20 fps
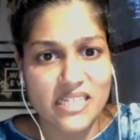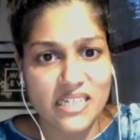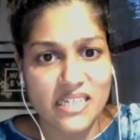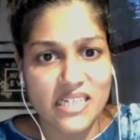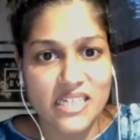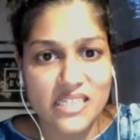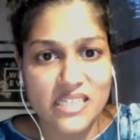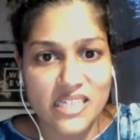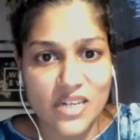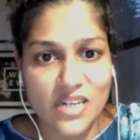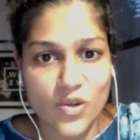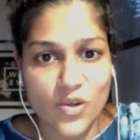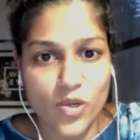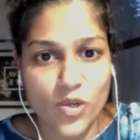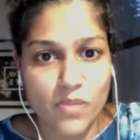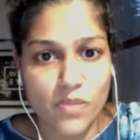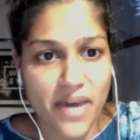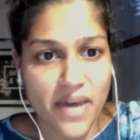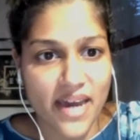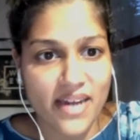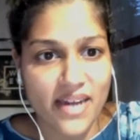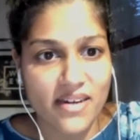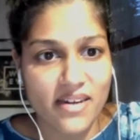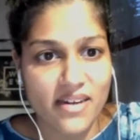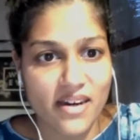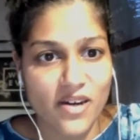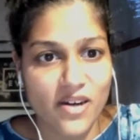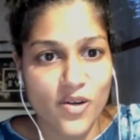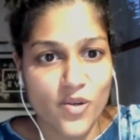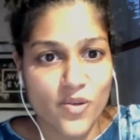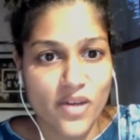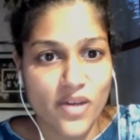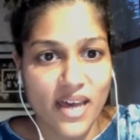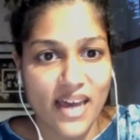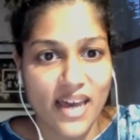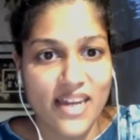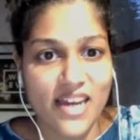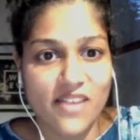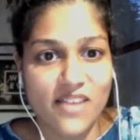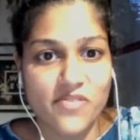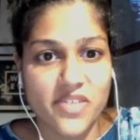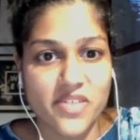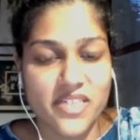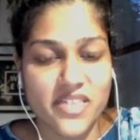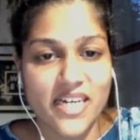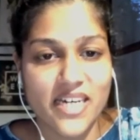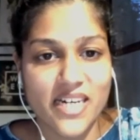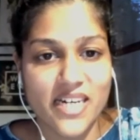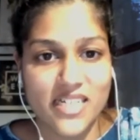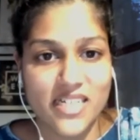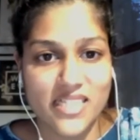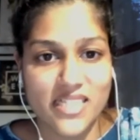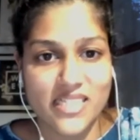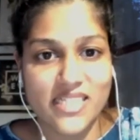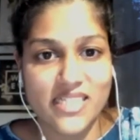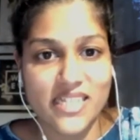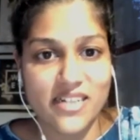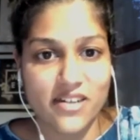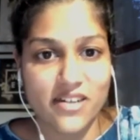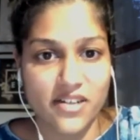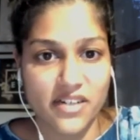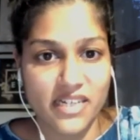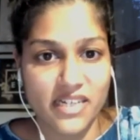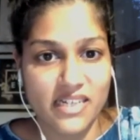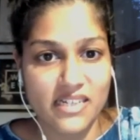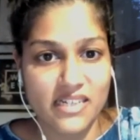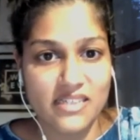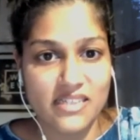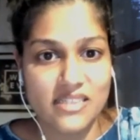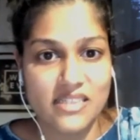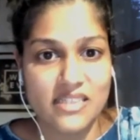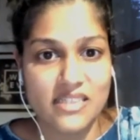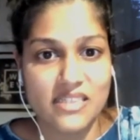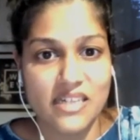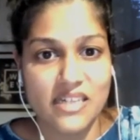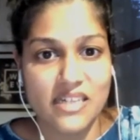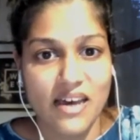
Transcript: he's an old man now and everything hurts and creaks,